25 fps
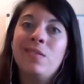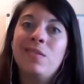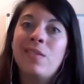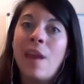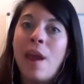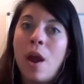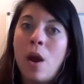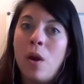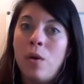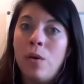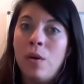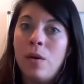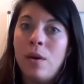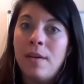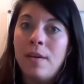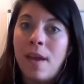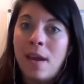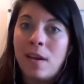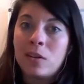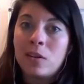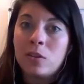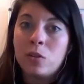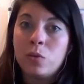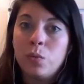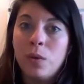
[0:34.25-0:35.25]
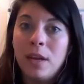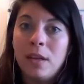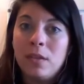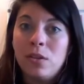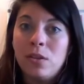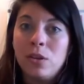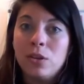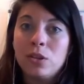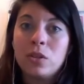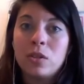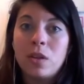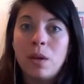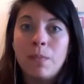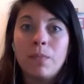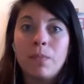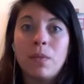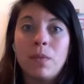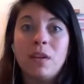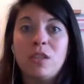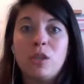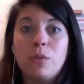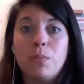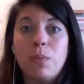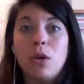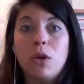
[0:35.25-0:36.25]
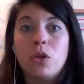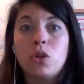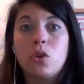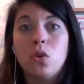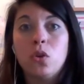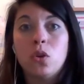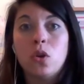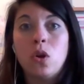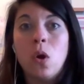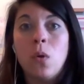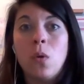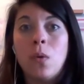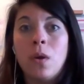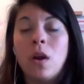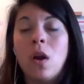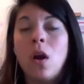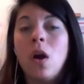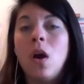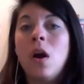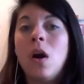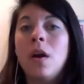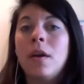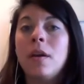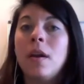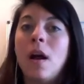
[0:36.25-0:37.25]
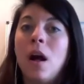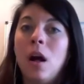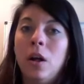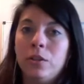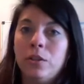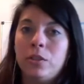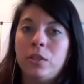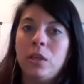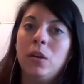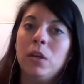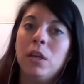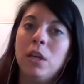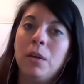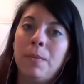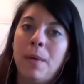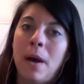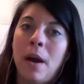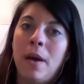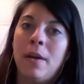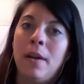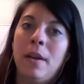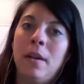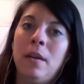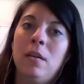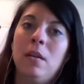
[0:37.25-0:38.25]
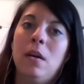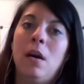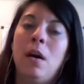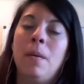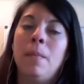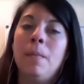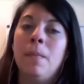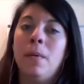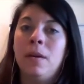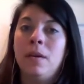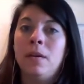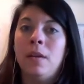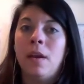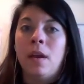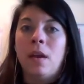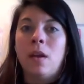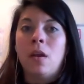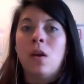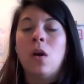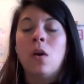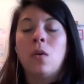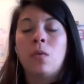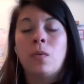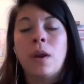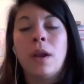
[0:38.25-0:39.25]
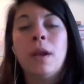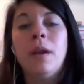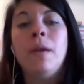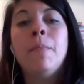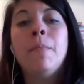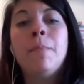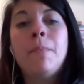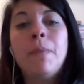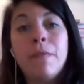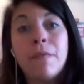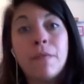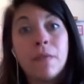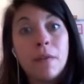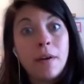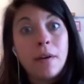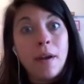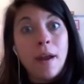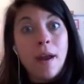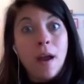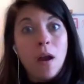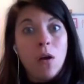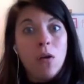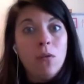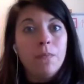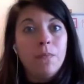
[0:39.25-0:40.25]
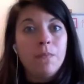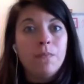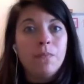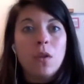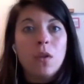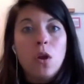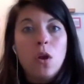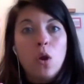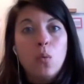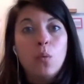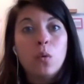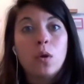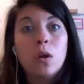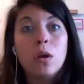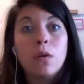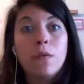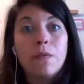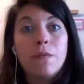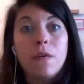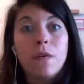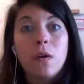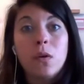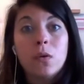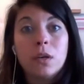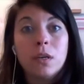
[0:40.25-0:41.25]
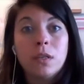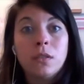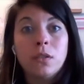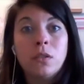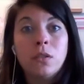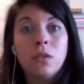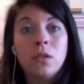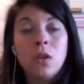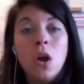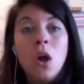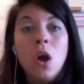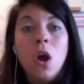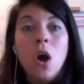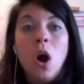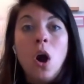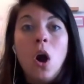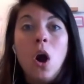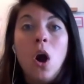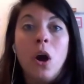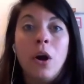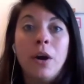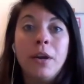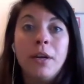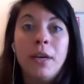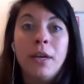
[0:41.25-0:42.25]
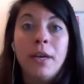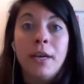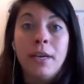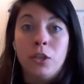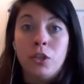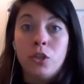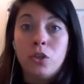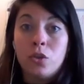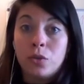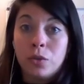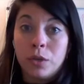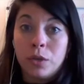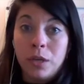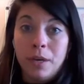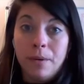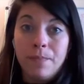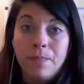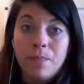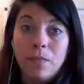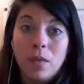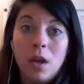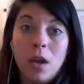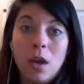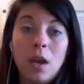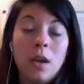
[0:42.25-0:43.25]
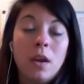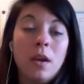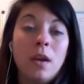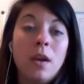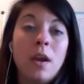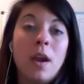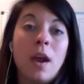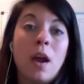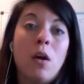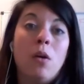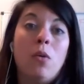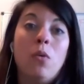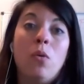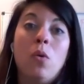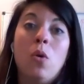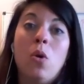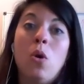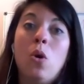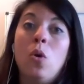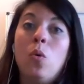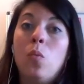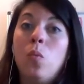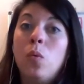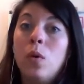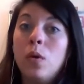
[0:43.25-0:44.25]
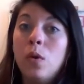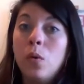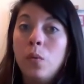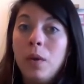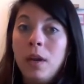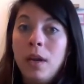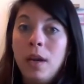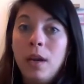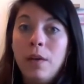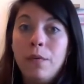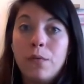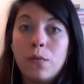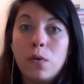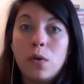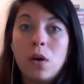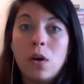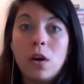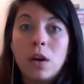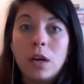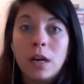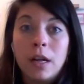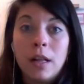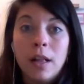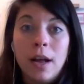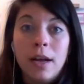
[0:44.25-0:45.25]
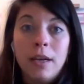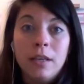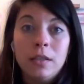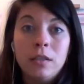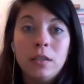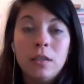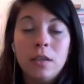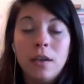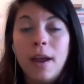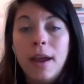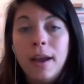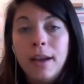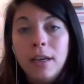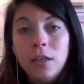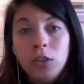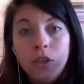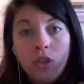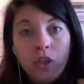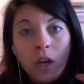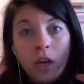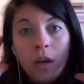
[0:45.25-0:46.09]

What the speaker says: Now, next week, there's something special going on. I'll tell you about it on Monday, all right? But for now, we're going to focus on history. Now, what do we need for our class today?